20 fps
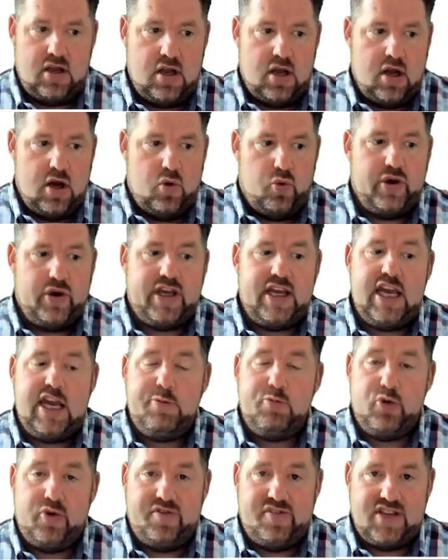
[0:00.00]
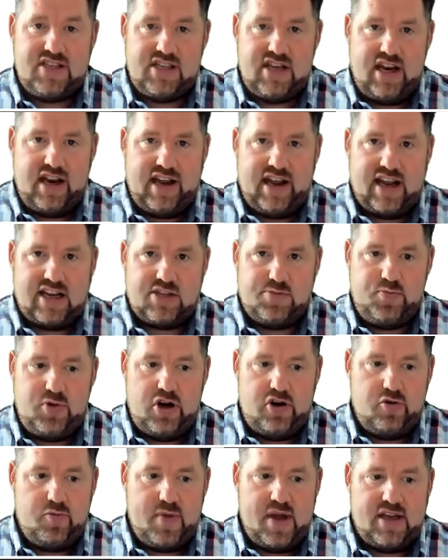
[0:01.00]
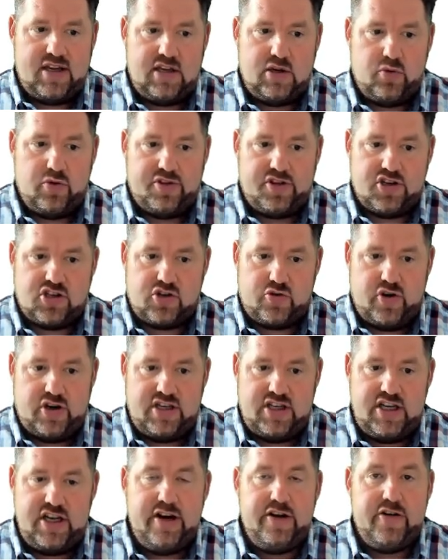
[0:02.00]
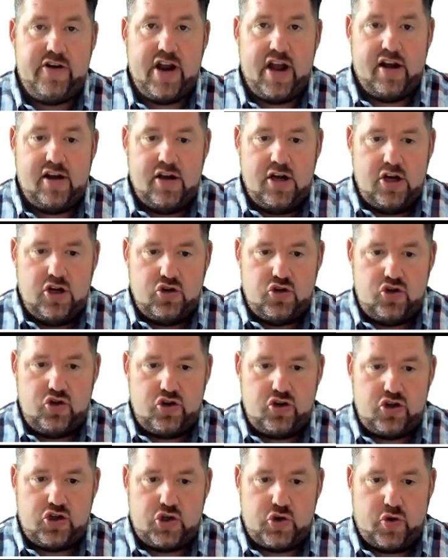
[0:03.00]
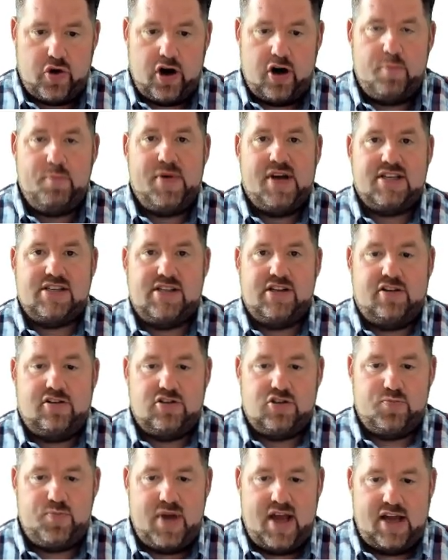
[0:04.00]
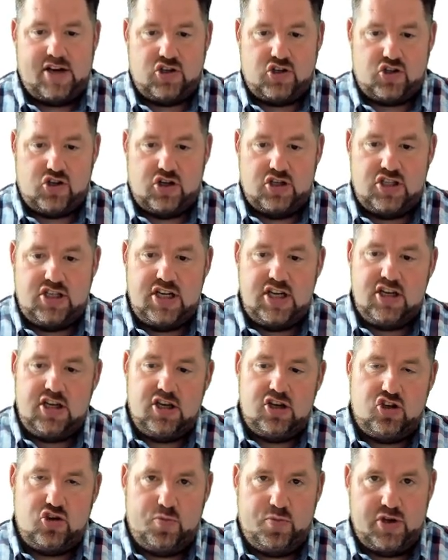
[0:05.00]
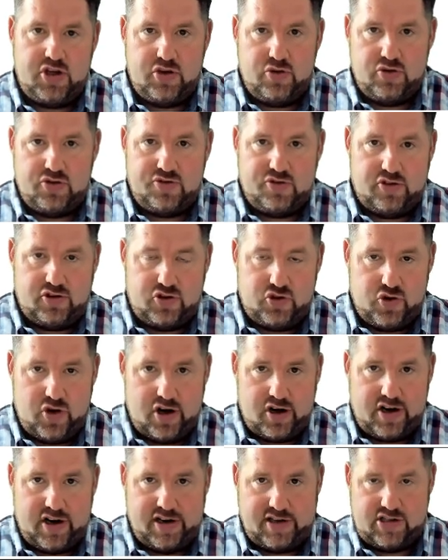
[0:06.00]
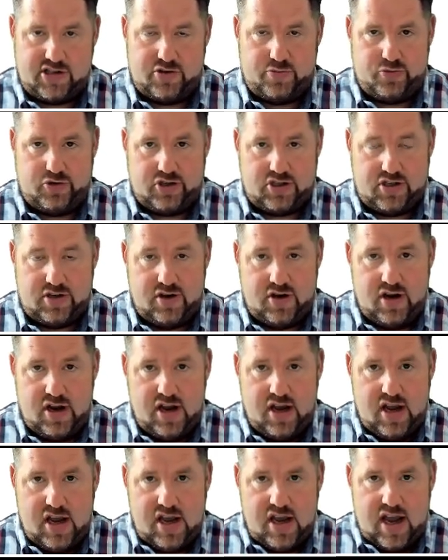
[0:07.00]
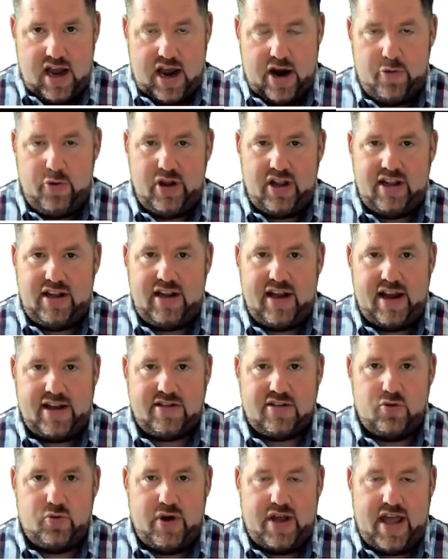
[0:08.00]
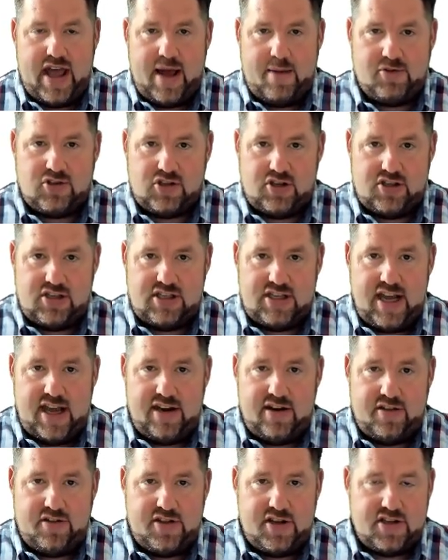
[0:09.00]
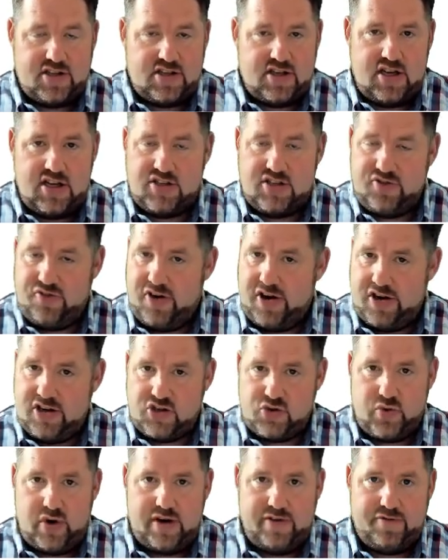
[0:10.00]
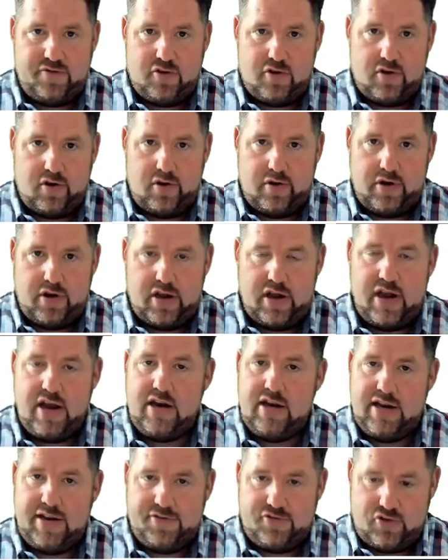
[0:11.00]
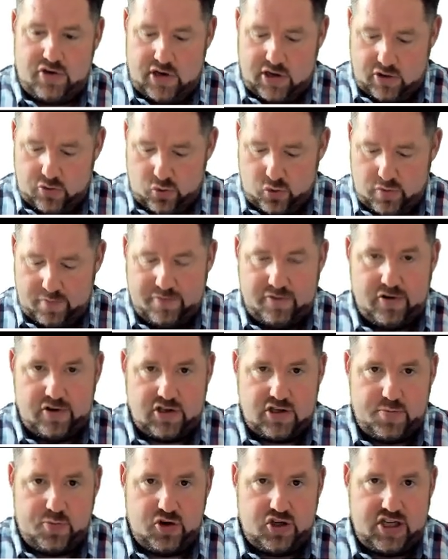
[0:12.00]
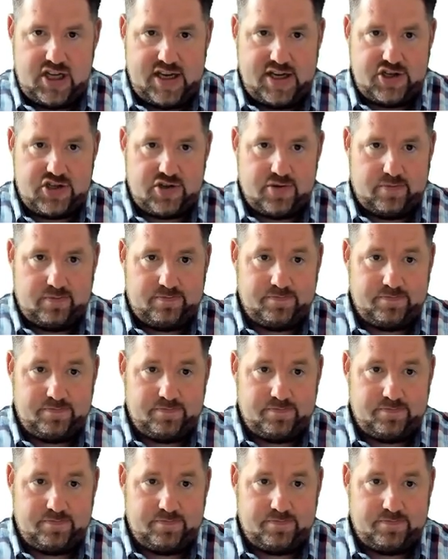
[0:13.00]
We keep revisiting and experimenting with this criteria to ensure our bestsellers badges continue to be useful to our customers." I really like the way Amazon stated this. It's very straightforward and leaves little room for interpretation.